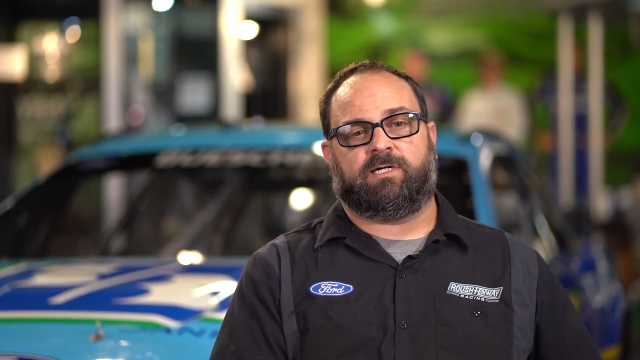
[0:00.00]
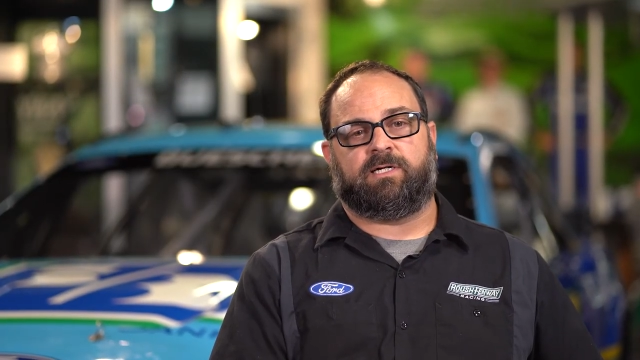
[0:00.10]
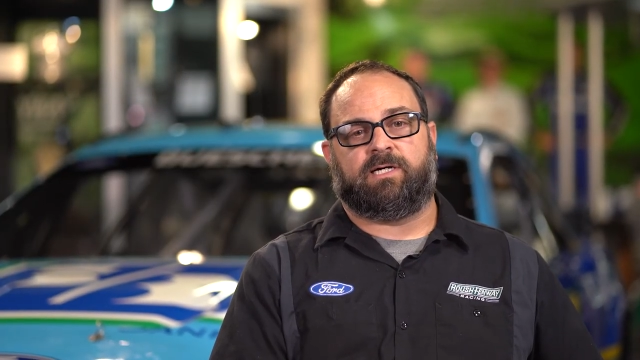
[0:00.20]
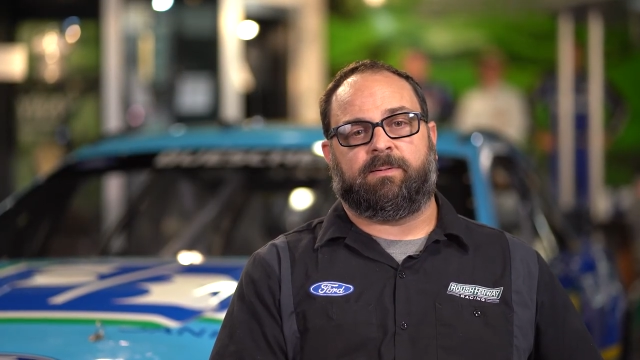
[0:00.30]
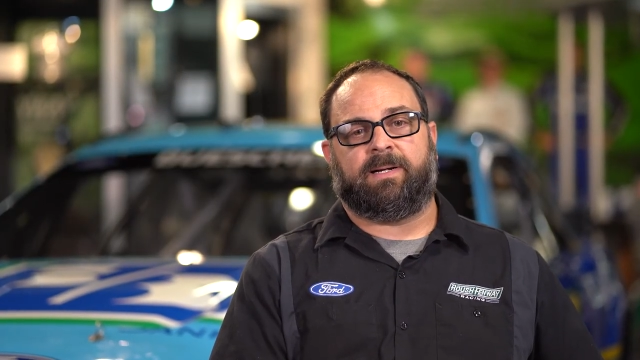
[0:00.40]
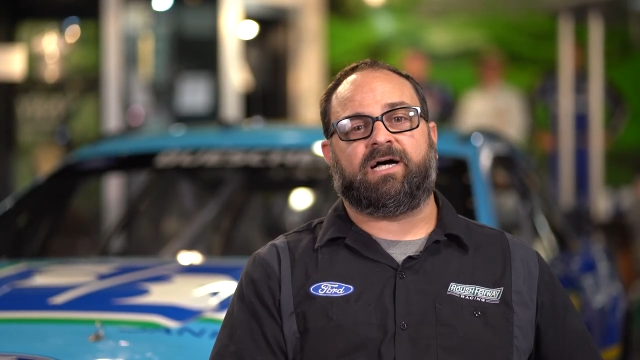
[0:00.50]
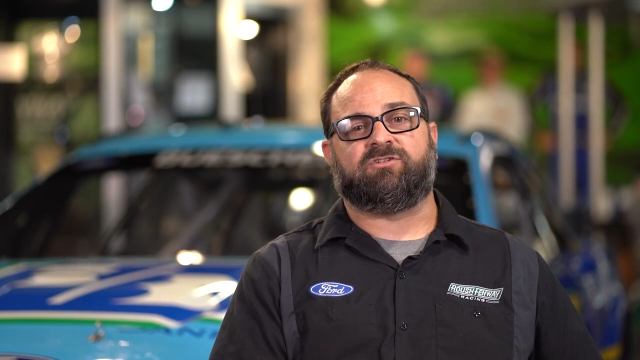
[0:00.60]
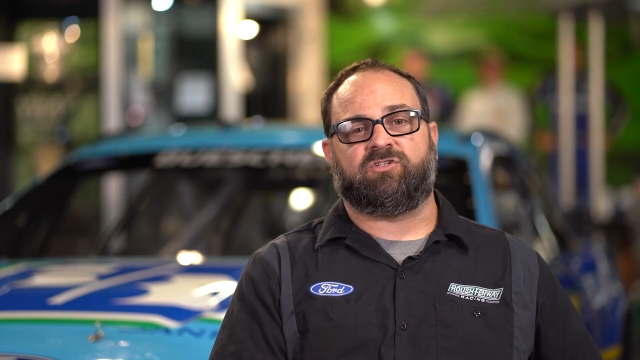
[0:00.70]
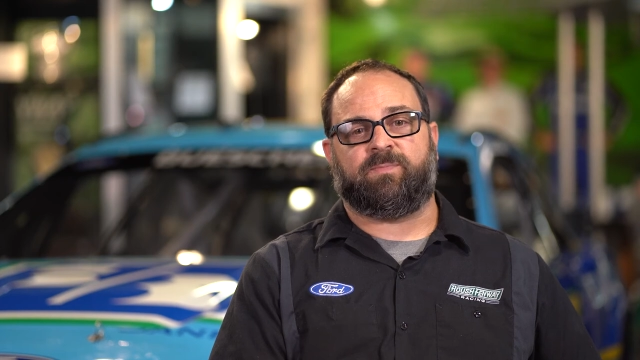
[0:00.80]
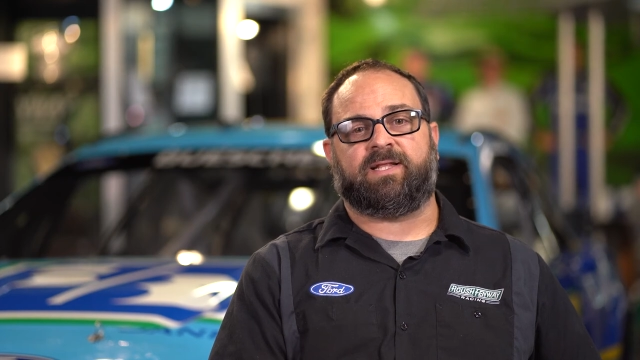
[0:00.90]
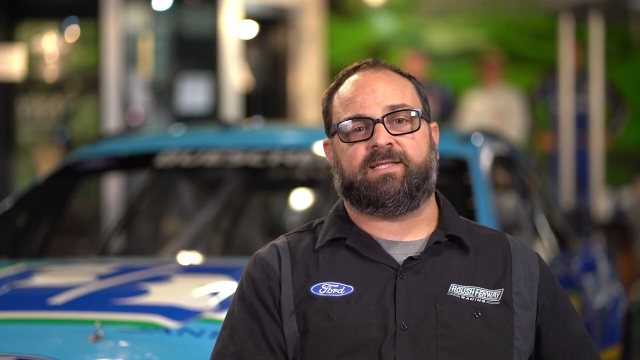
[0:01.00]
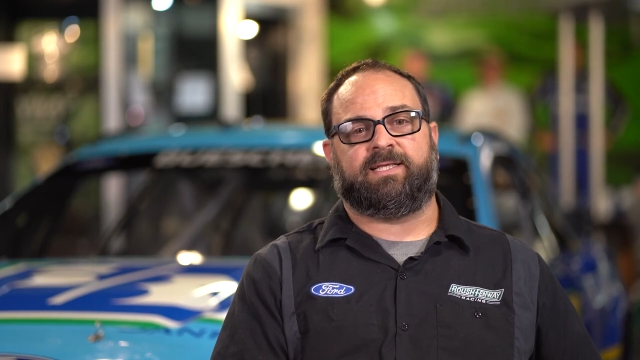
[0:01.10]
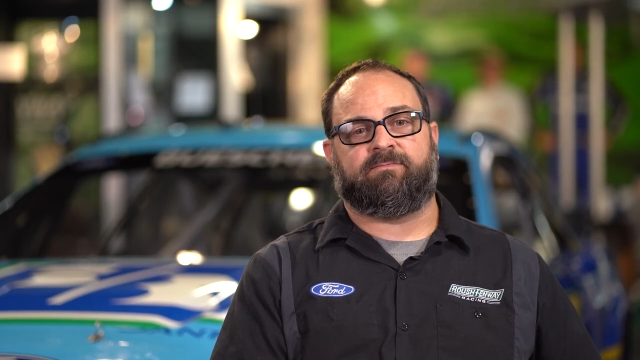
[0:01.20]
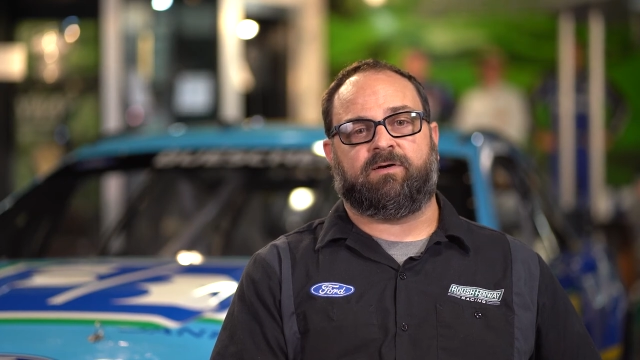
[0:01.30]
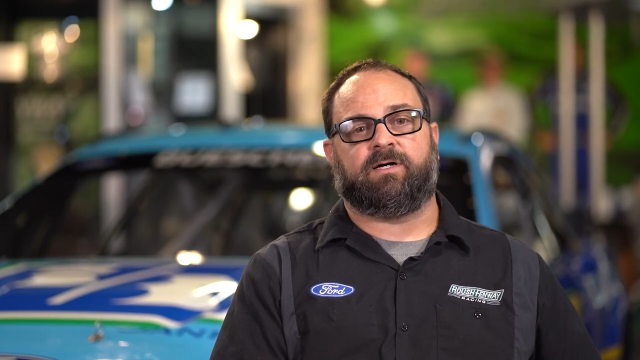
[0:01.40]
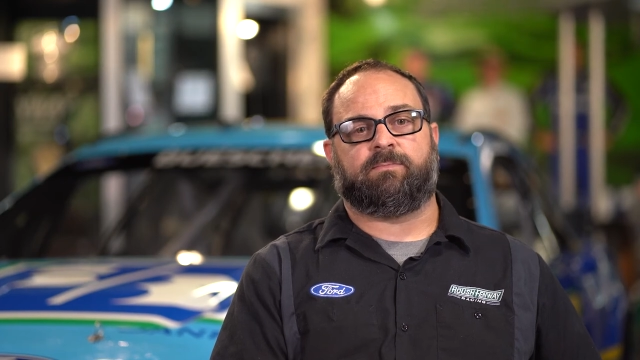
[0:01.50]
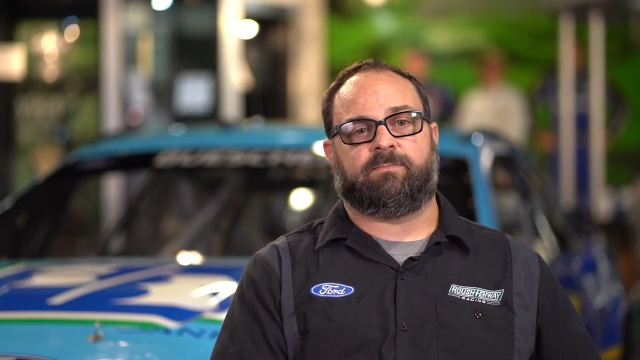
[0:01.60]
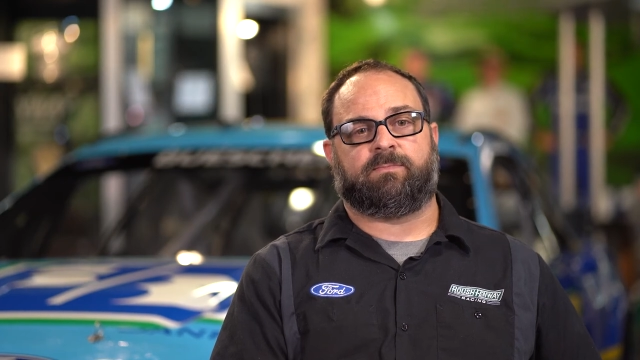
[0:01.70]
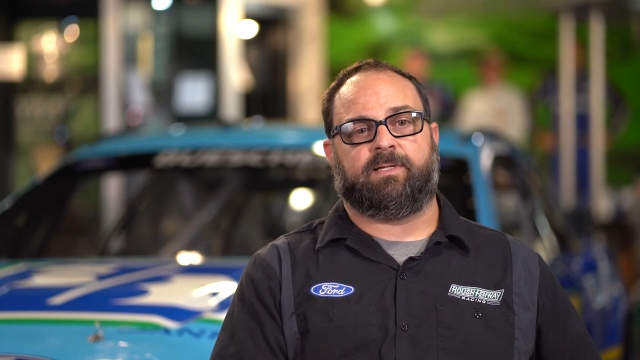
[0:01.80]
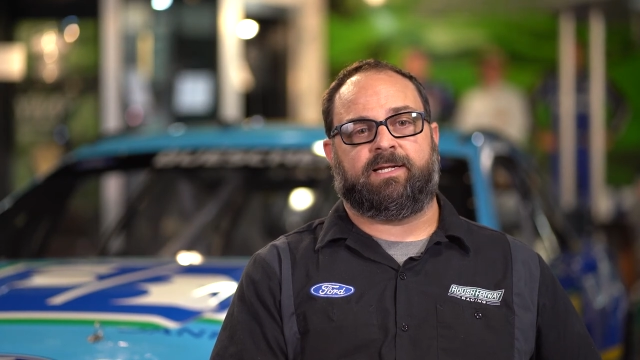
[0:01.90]
Um, I was just about to give up,
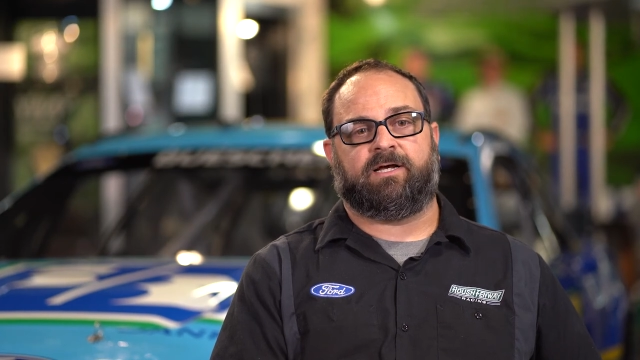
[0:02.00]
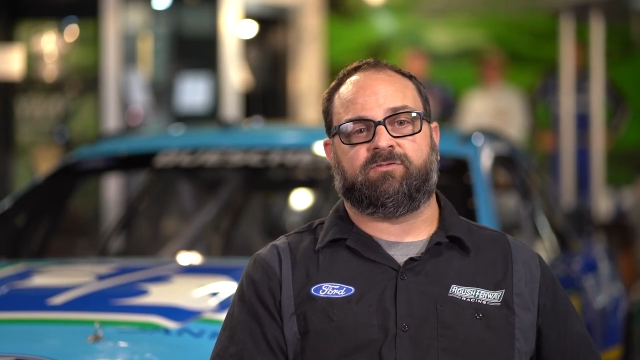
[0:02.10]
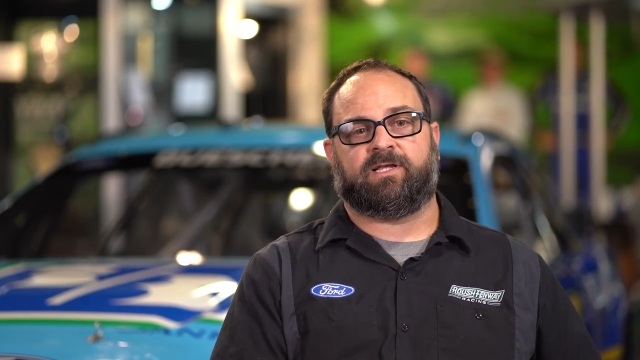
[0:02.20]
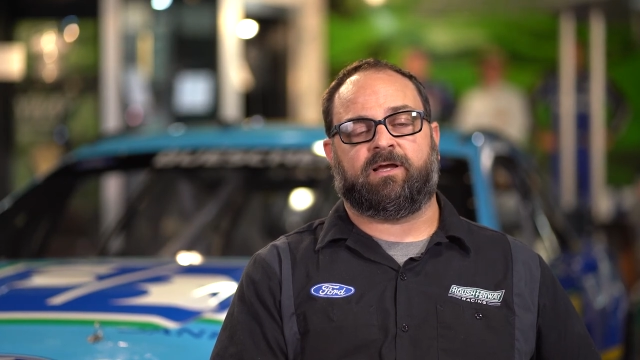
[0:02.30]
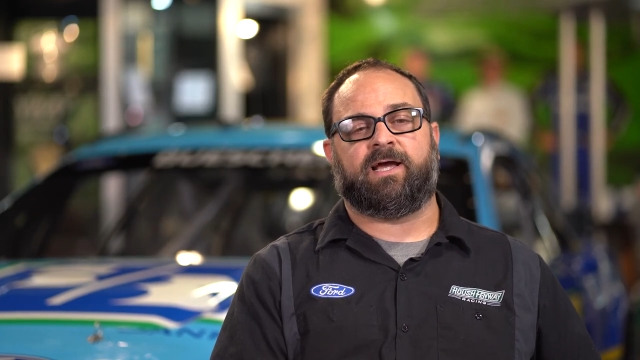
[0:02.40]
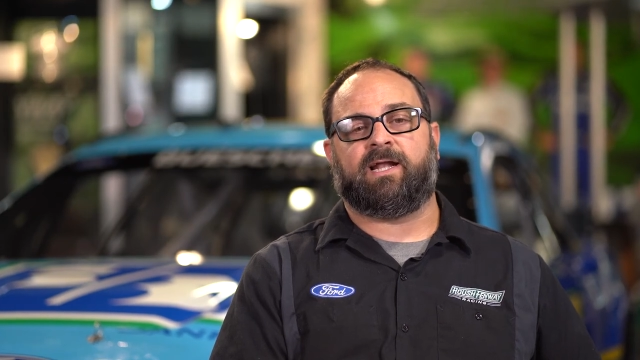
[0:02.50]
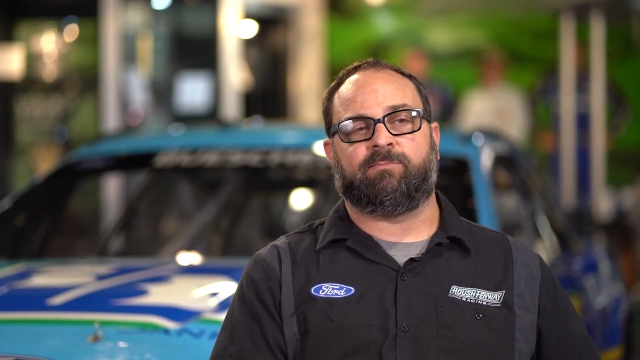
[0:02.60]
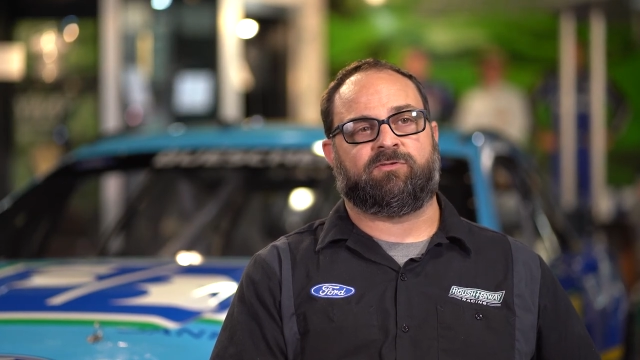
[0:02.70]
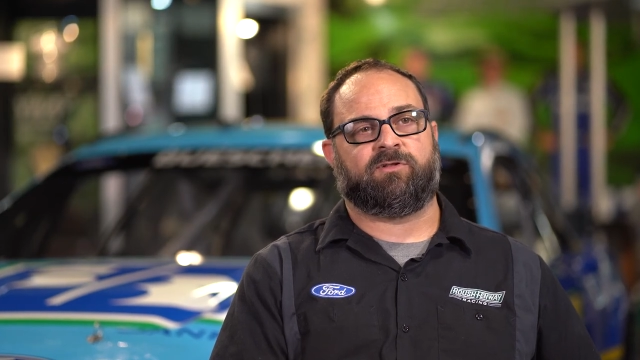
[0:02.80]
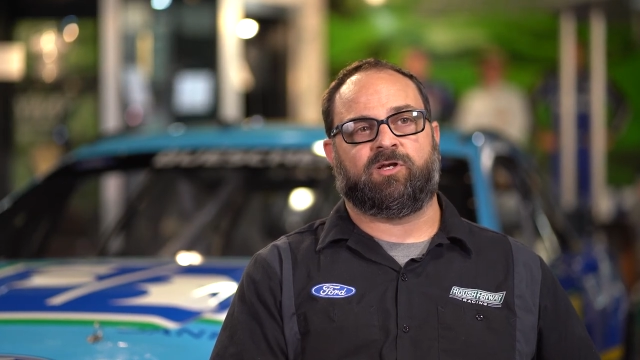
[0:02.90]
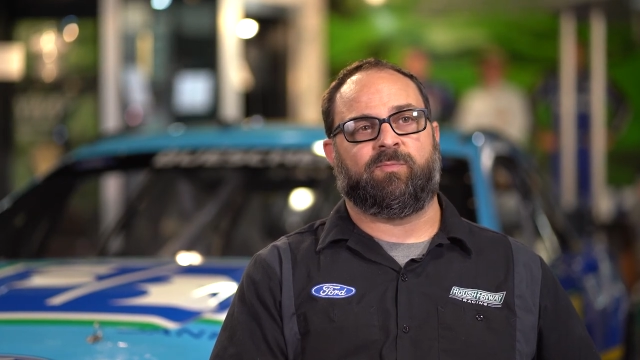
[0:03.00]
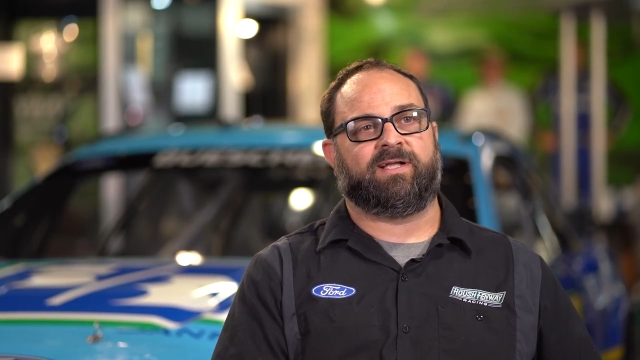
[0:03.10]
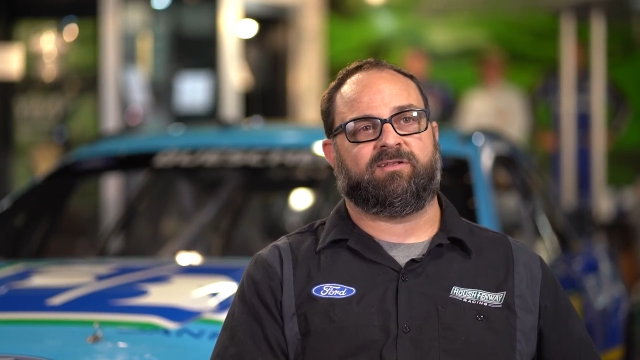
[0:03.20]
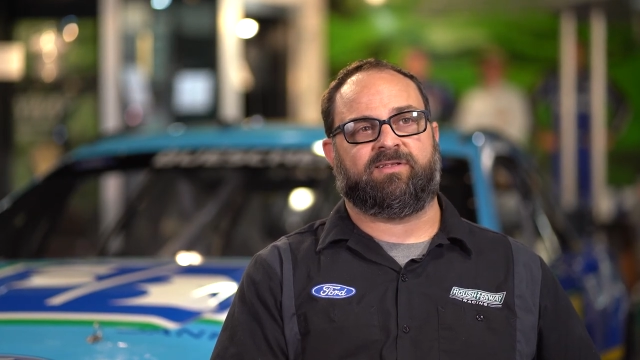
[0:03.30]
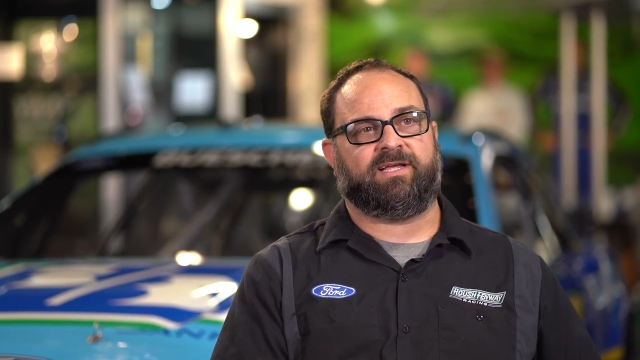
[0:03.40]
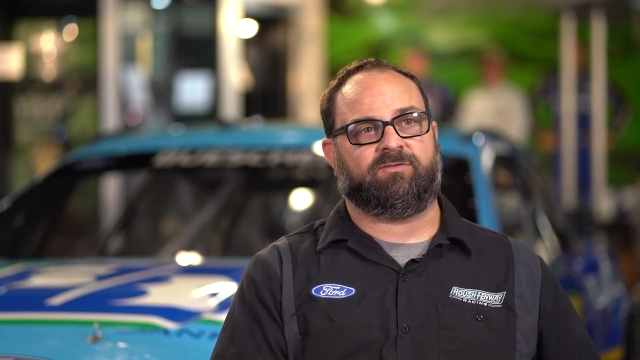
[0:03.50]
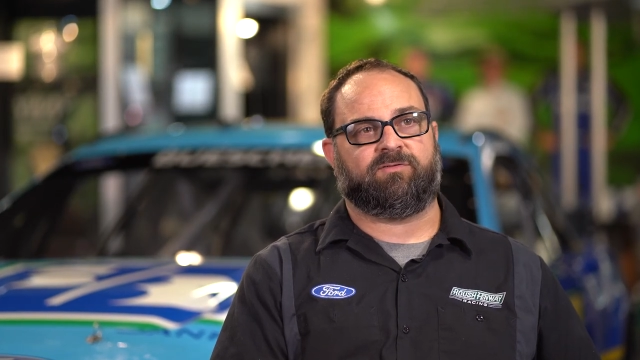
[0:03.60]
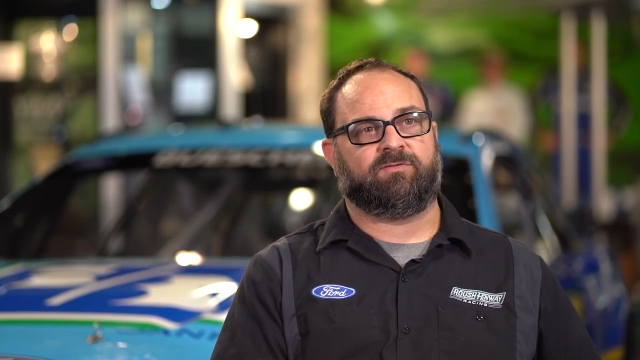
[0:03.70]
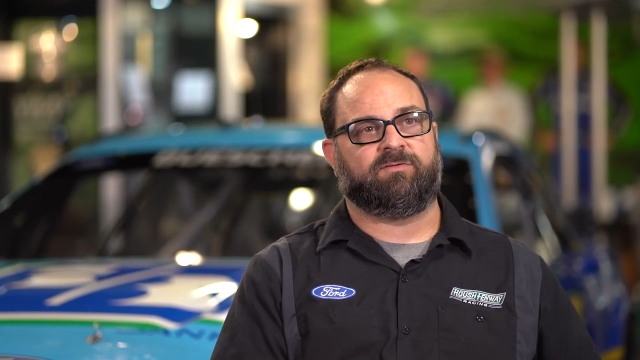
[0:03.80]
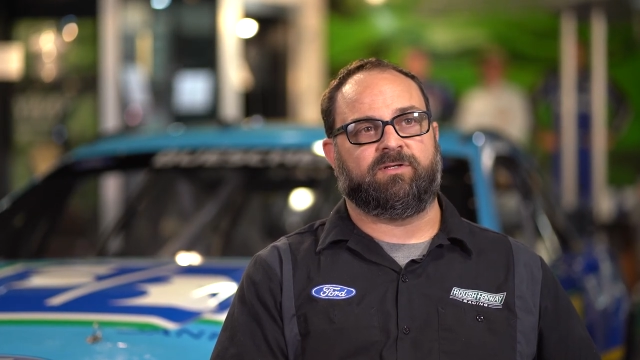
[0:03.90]
and I was like, all right, I'm just going to go back to Texas.